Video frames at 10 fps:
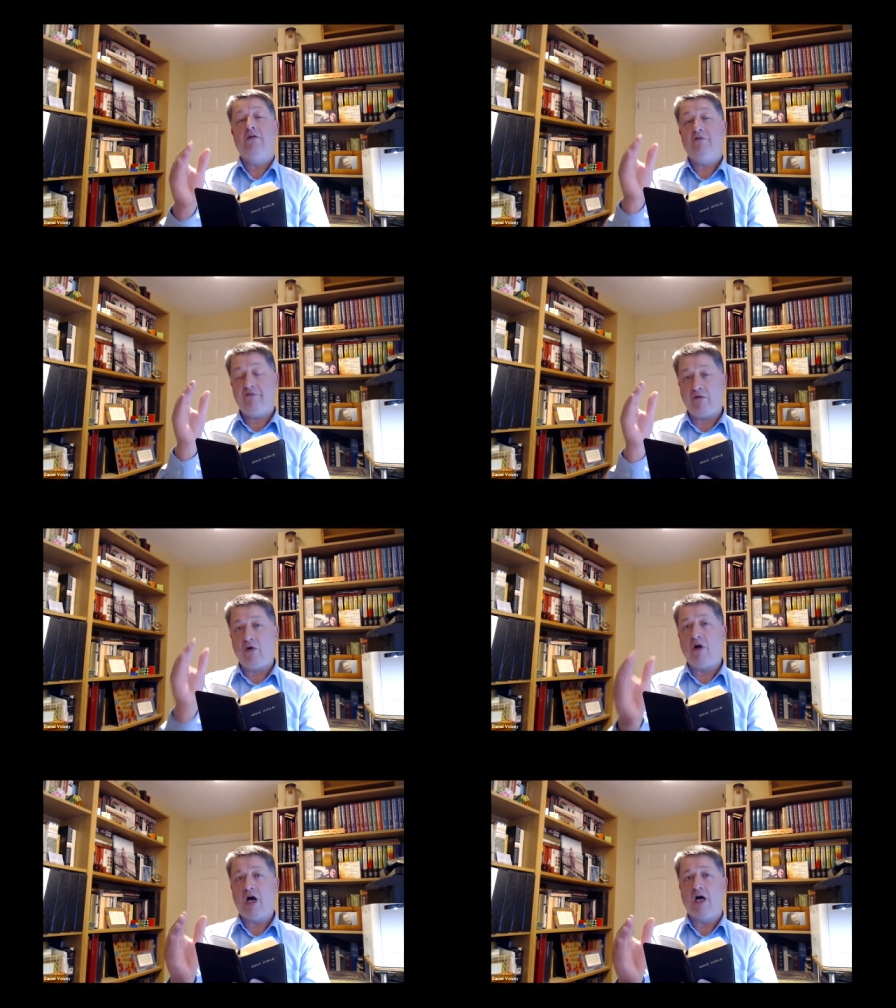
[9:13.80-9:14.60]

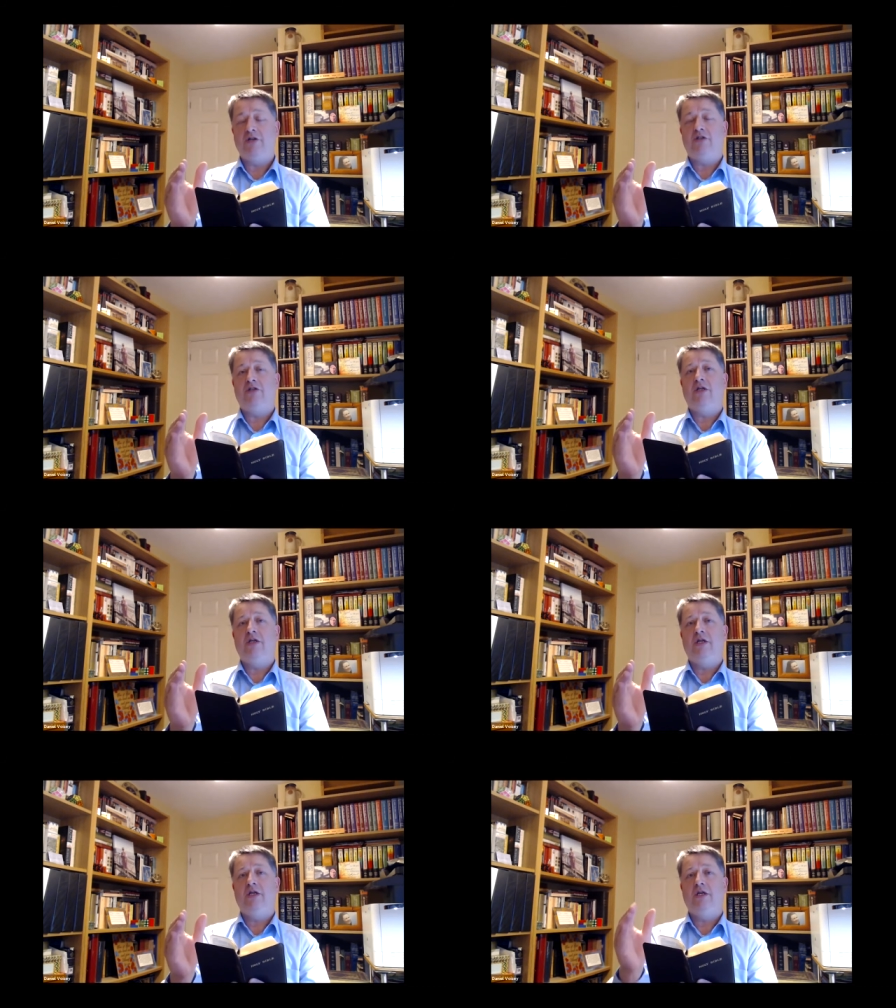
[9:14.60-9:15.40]
for us
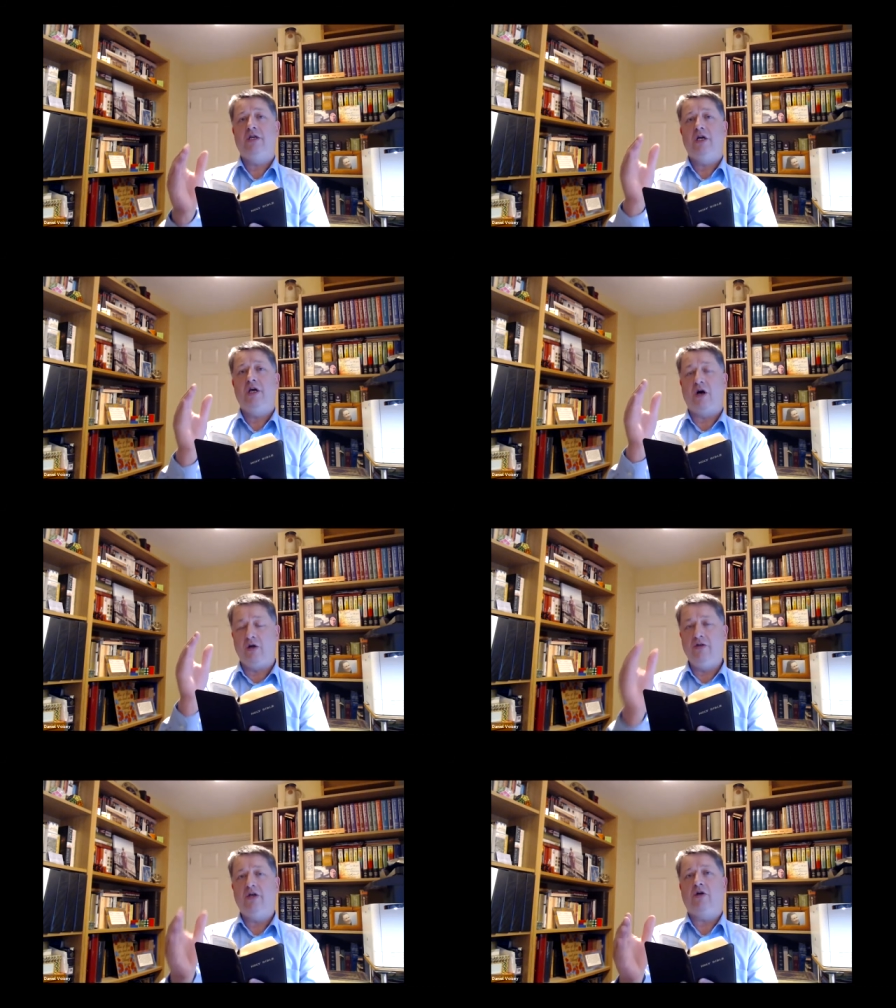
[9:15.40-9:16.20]

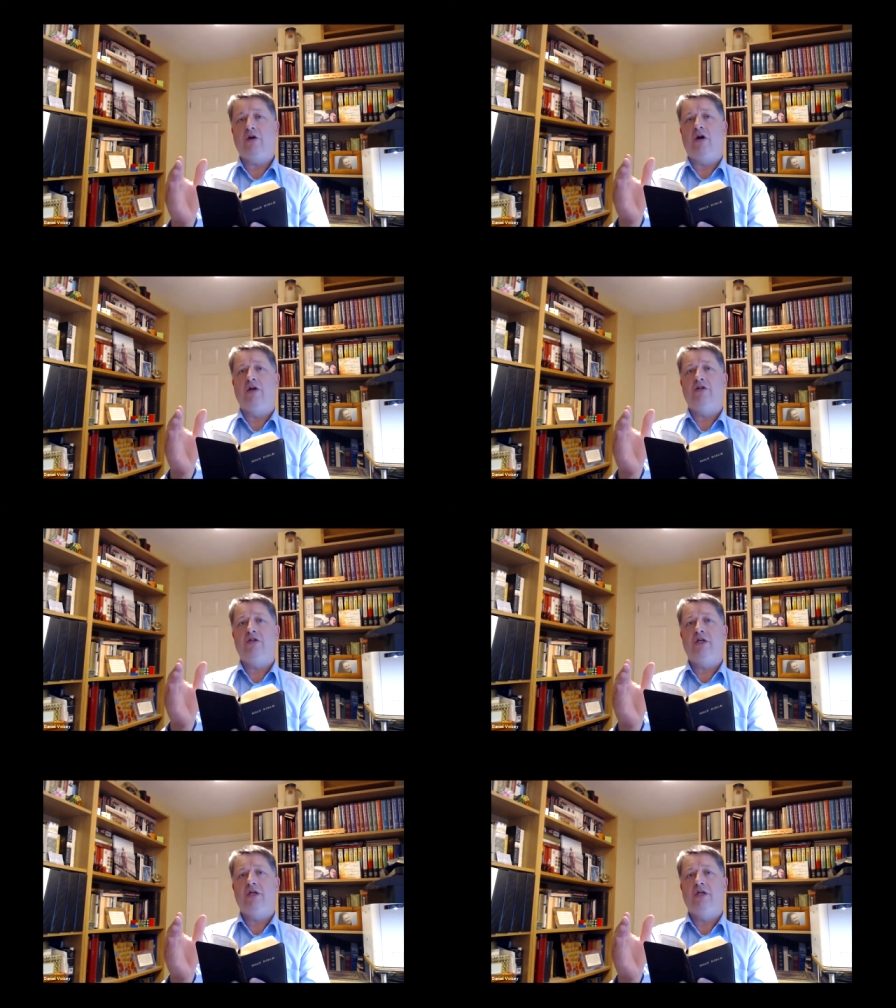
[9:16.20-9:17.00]
on the
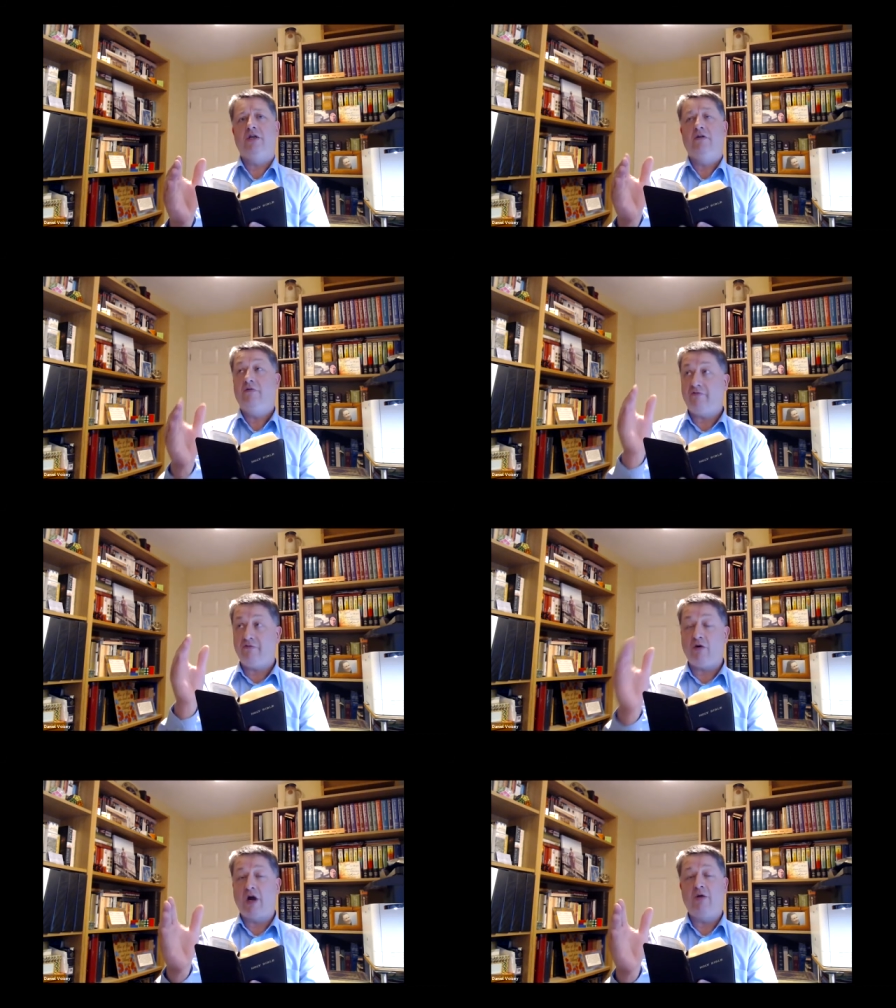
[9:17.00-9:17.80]
cross
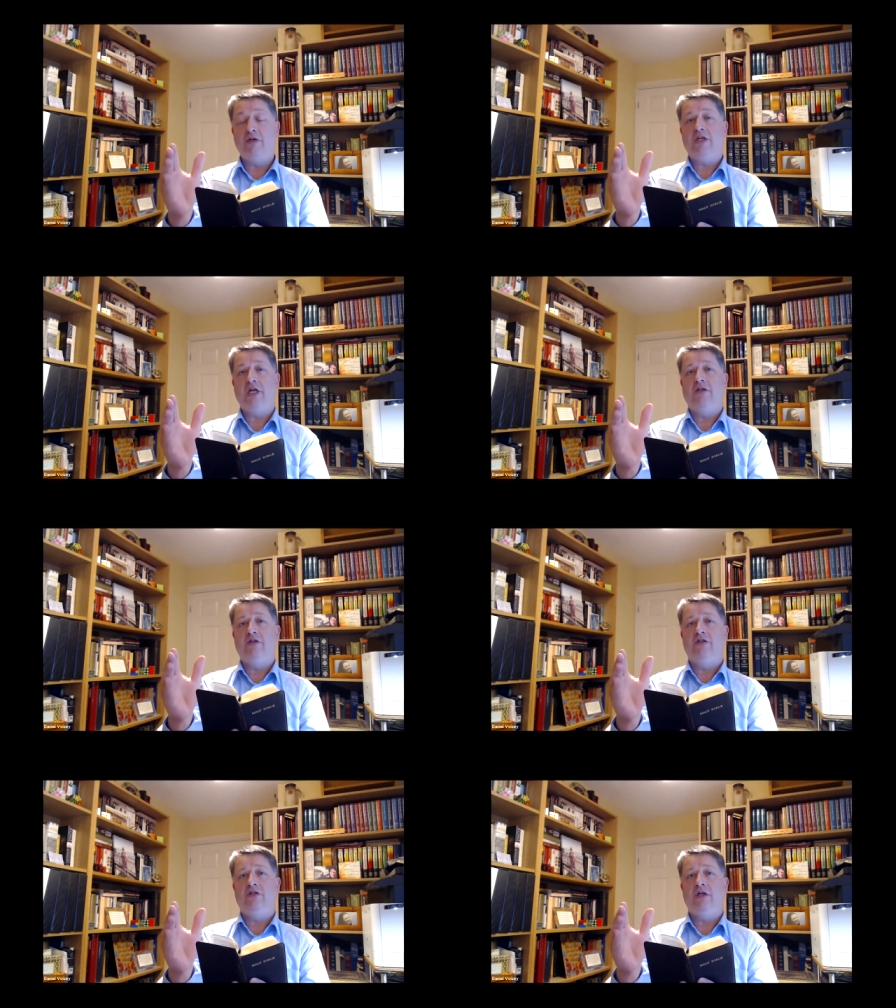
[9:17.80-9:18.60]
for our
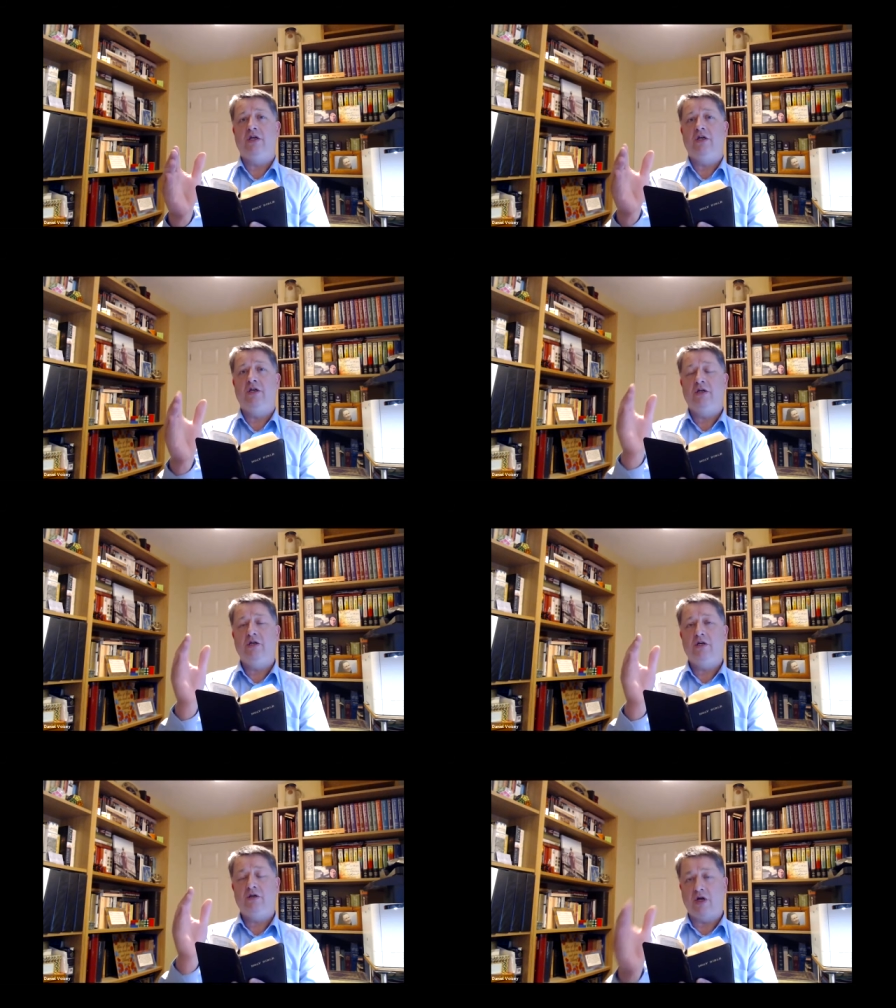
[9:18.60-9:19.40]
sins.
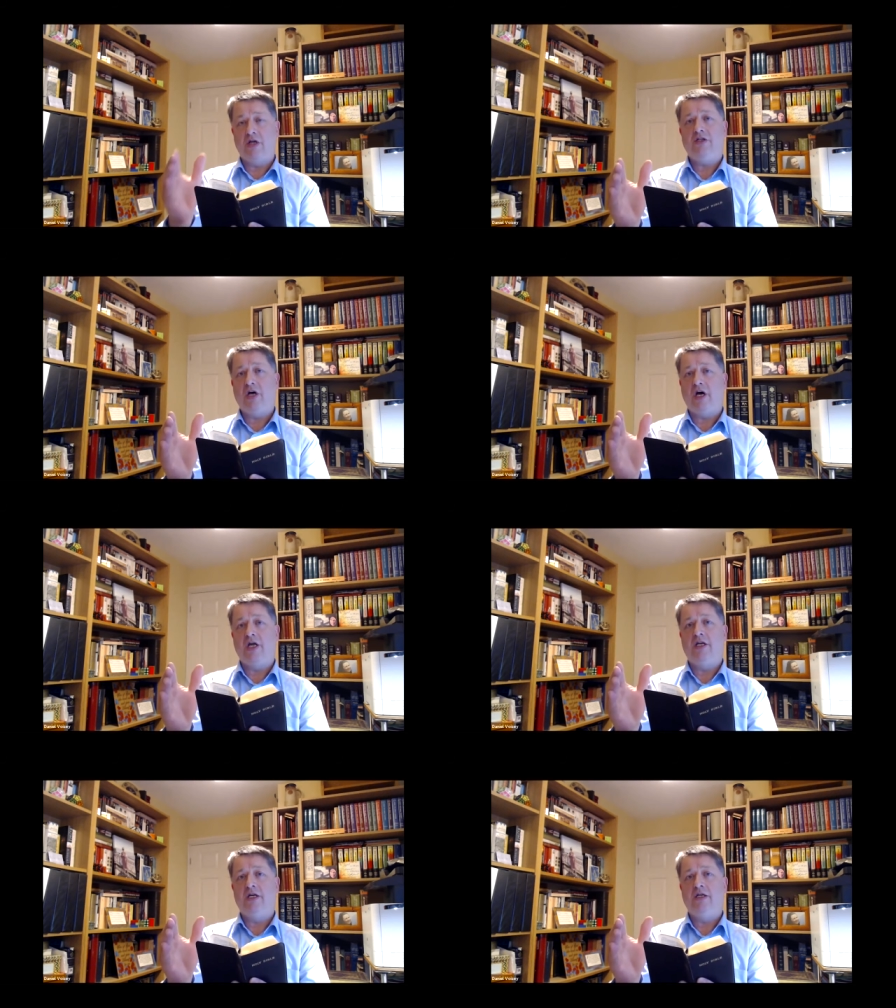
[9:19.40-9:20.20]
Christ
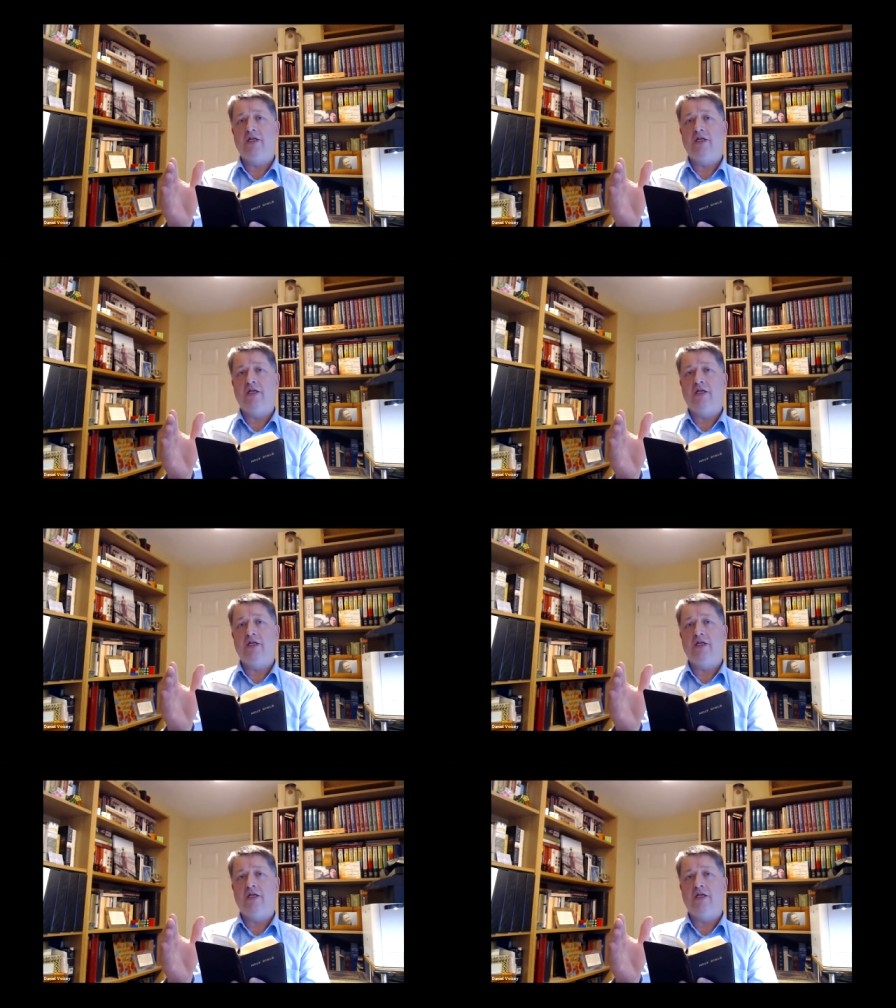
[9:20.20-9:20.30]
died.